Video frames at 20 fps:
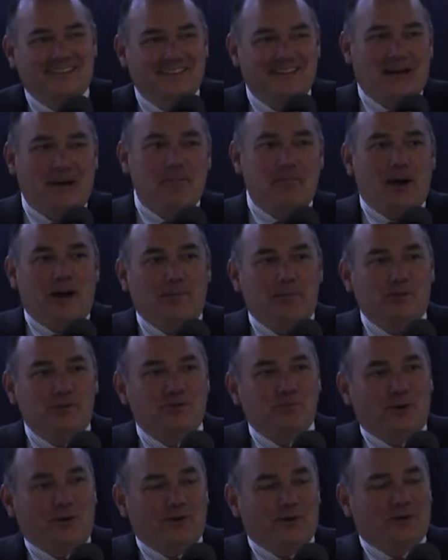I'm Bob
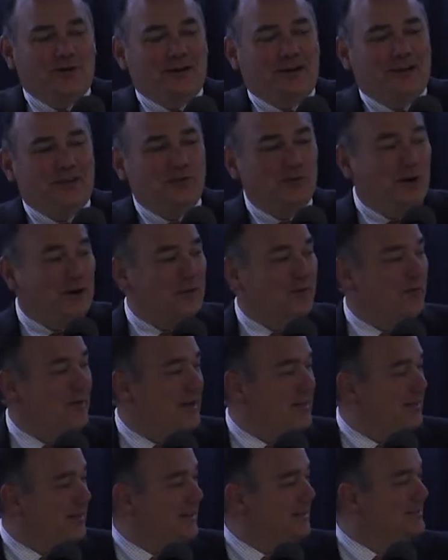Moosbrugger, Director of
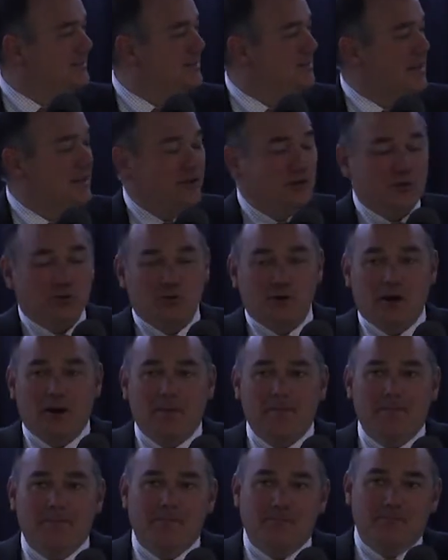Athletics. Thank you,
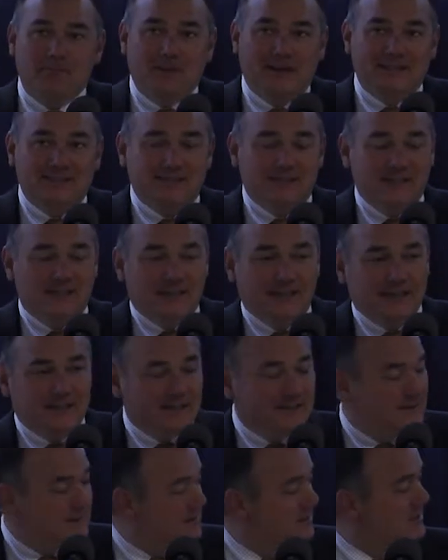Mike
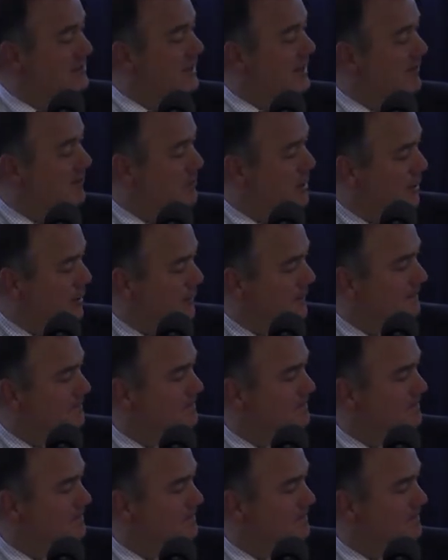Snee and Steve Miller.